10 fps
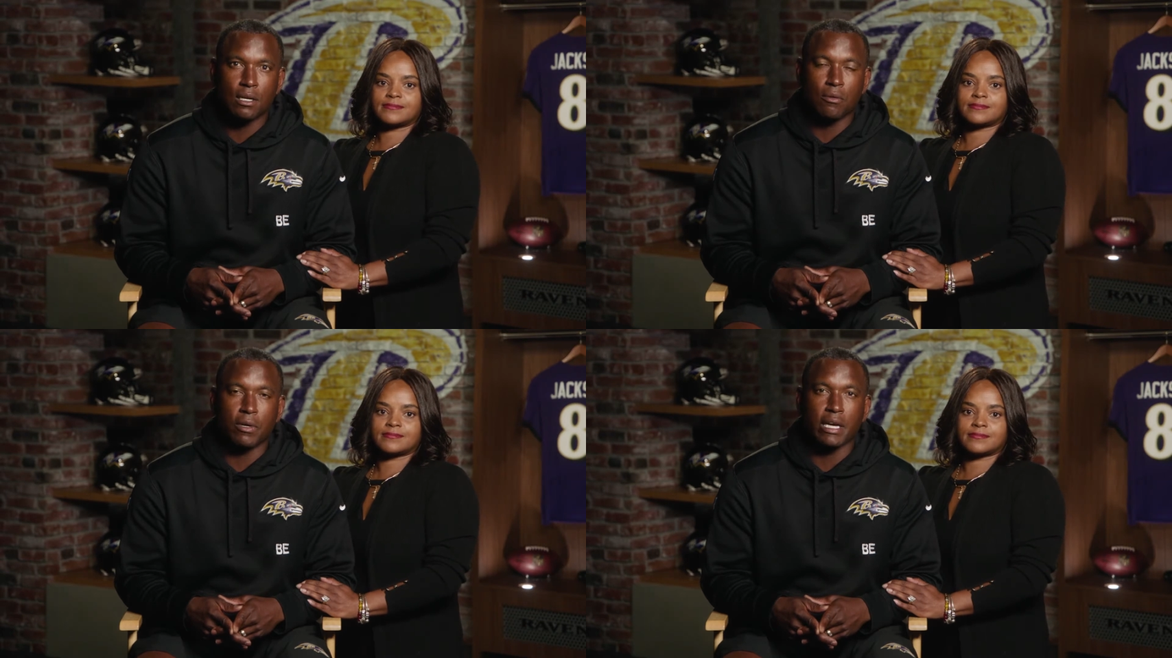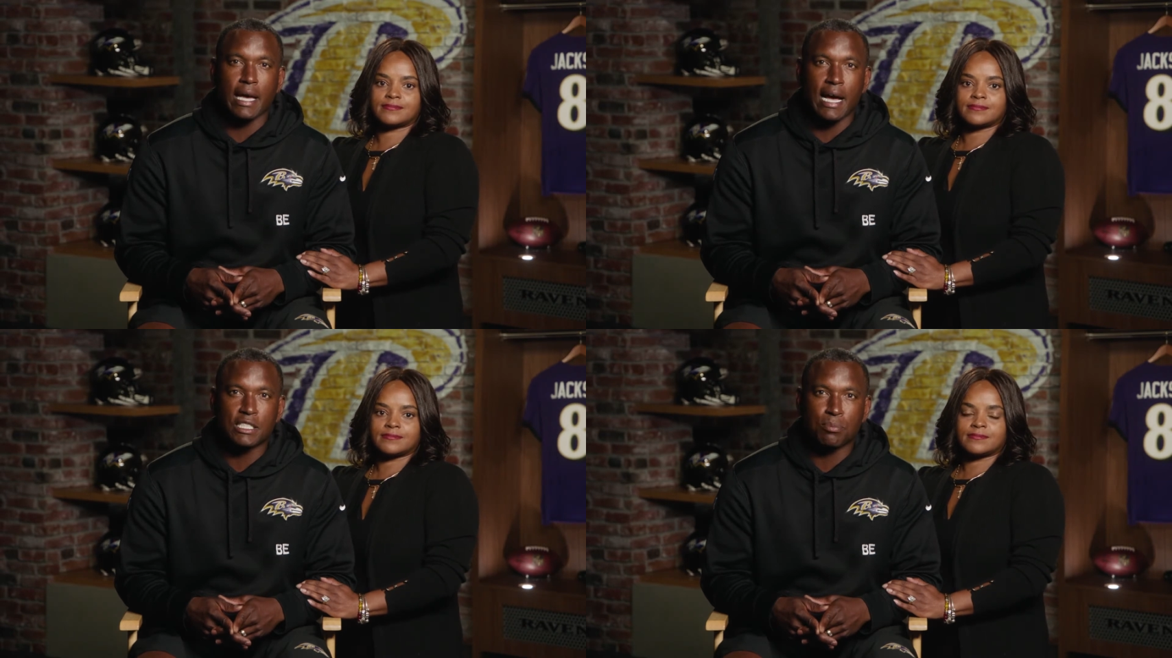Speaker 1: win
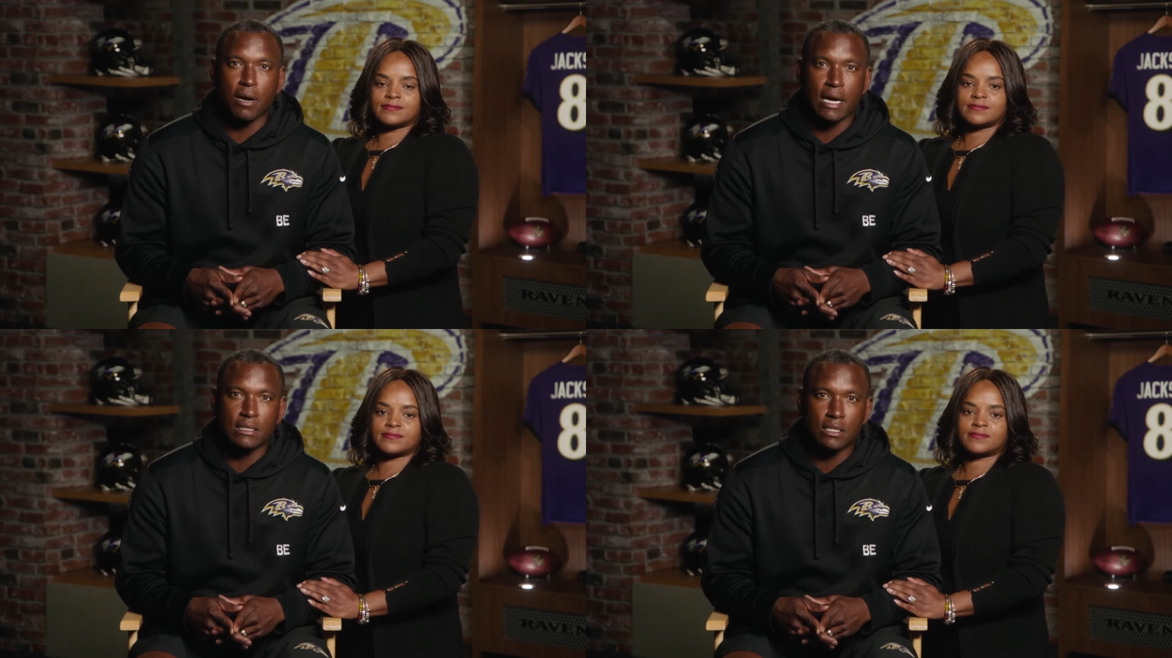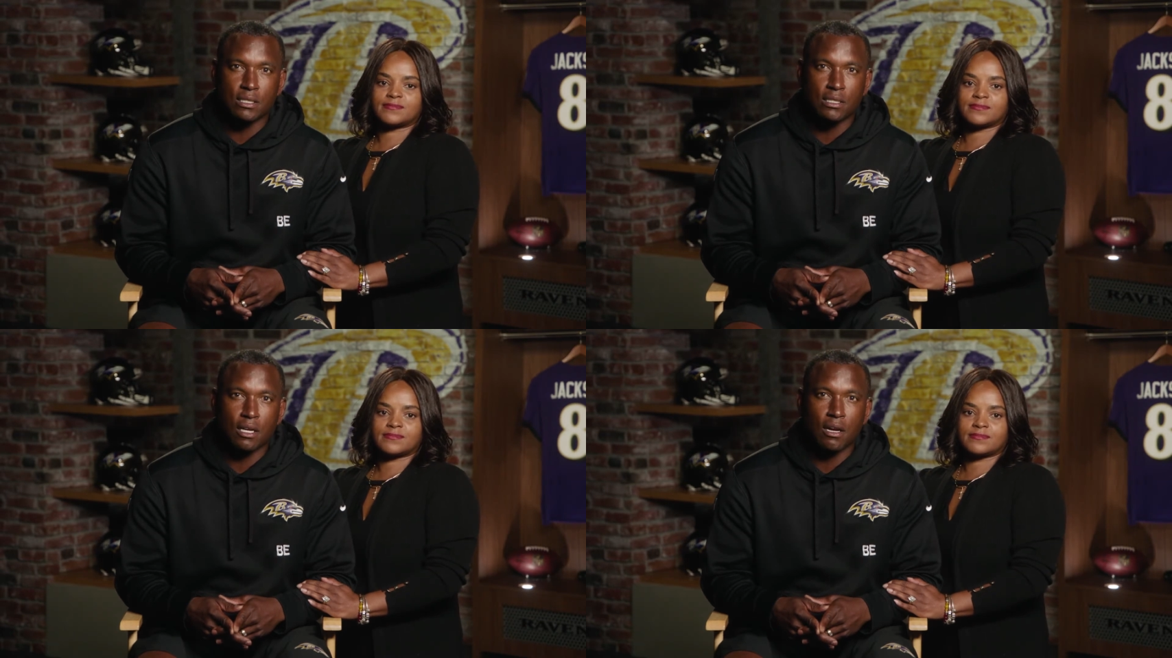cash
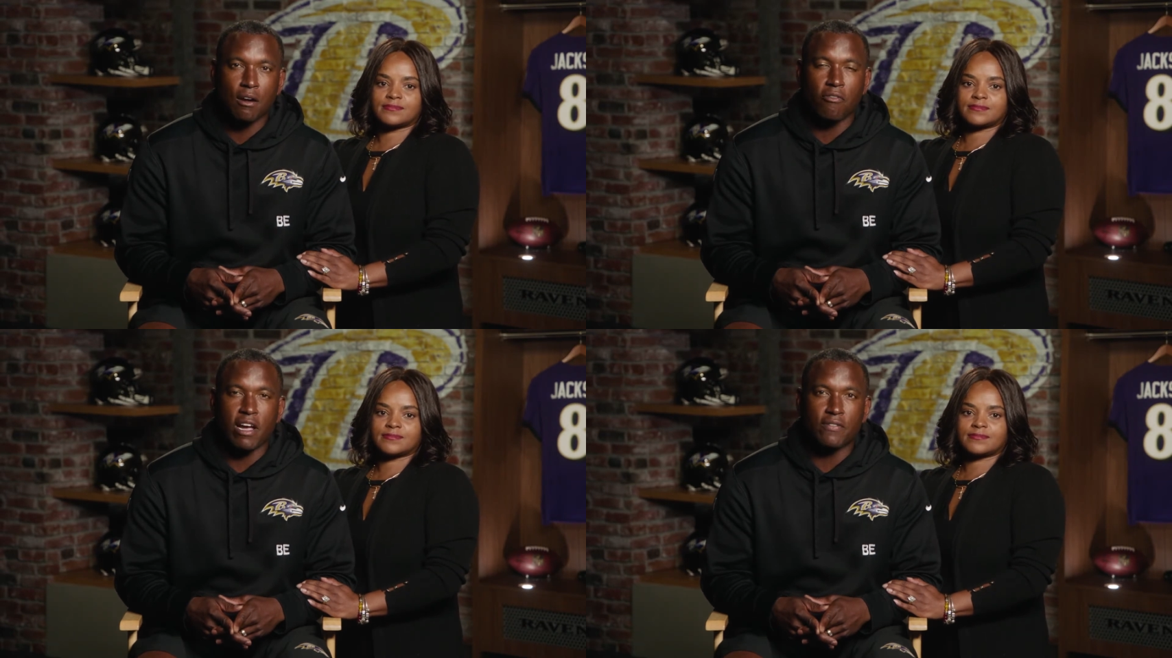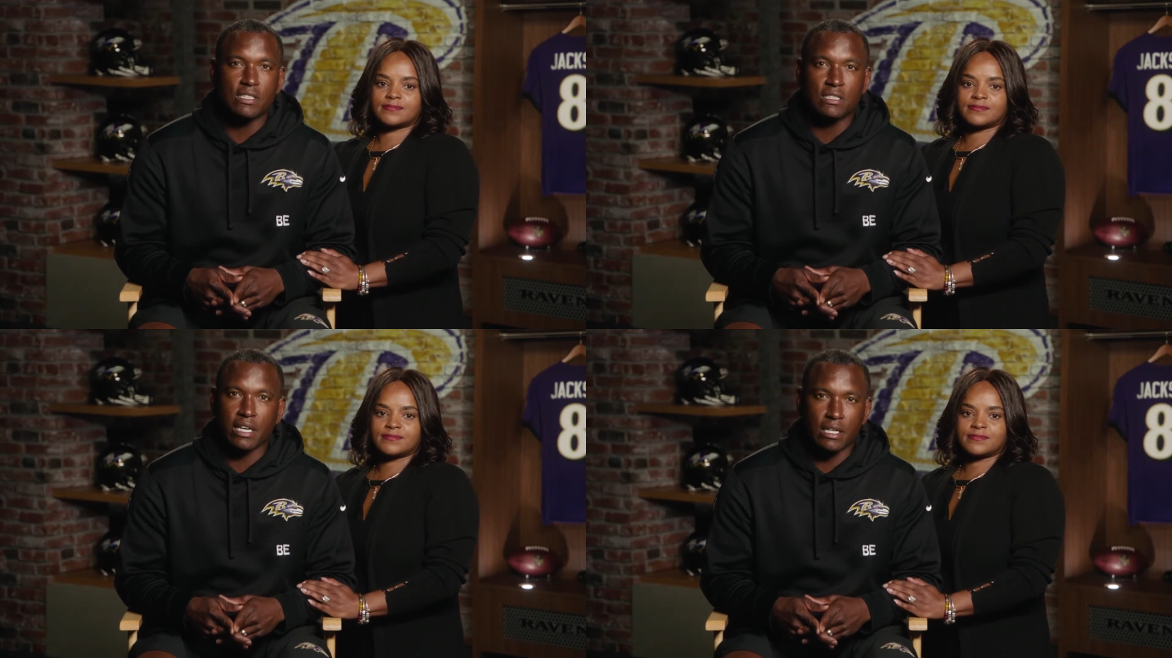prizes,
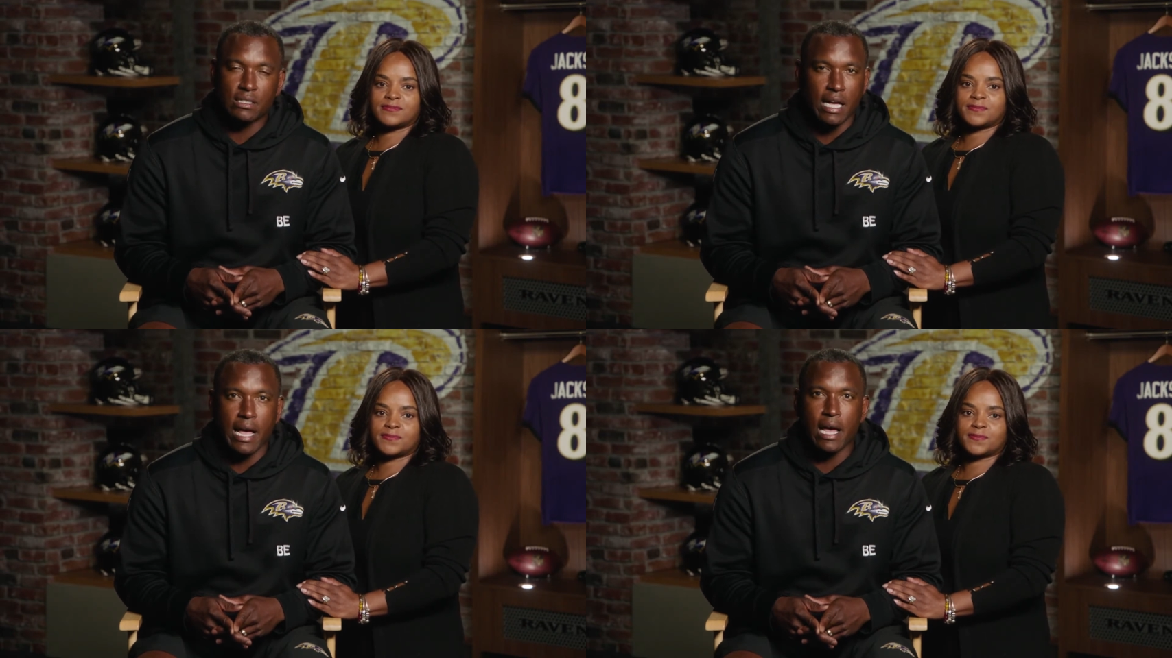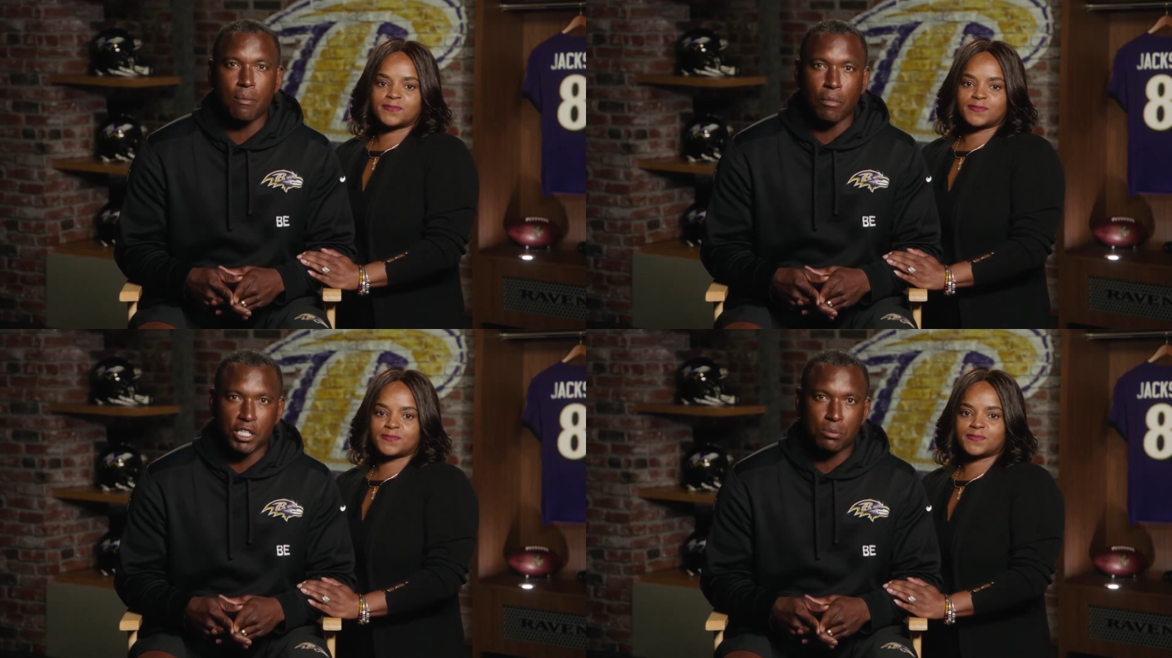Ravens tickets,
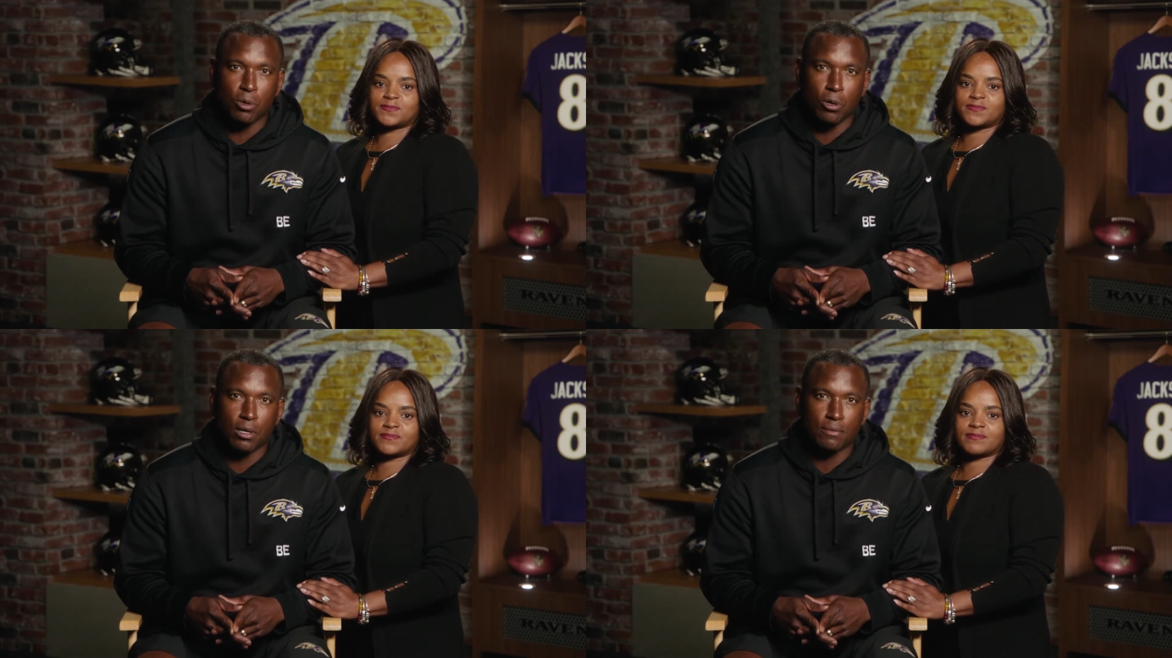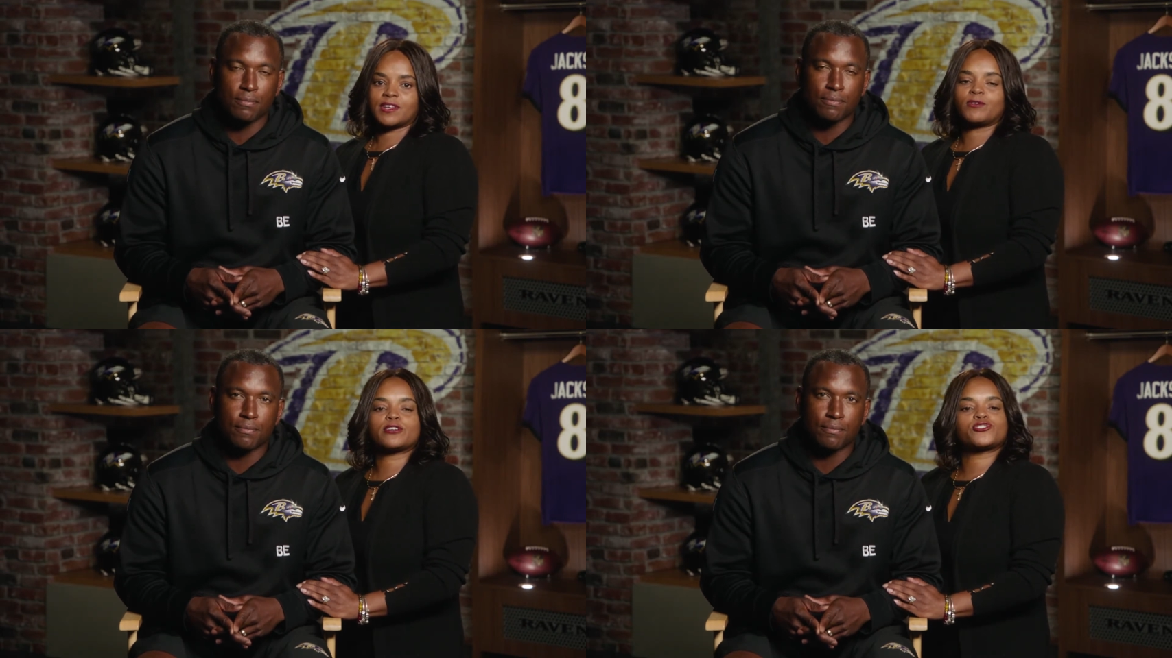and much more.
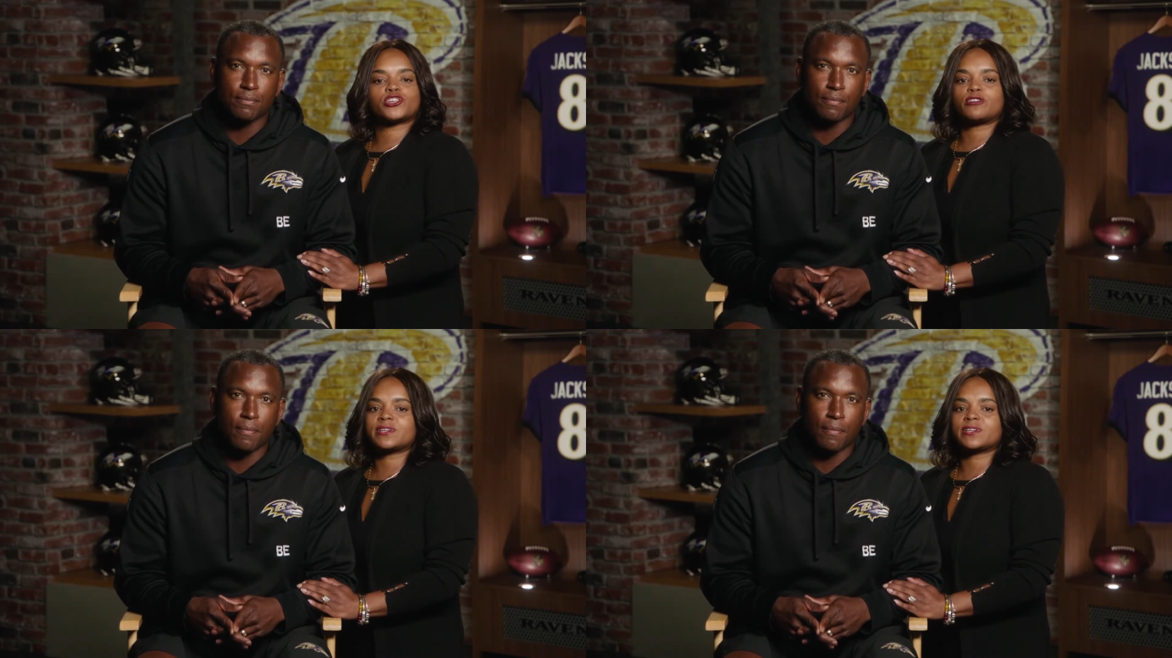
Speaker 2: We are so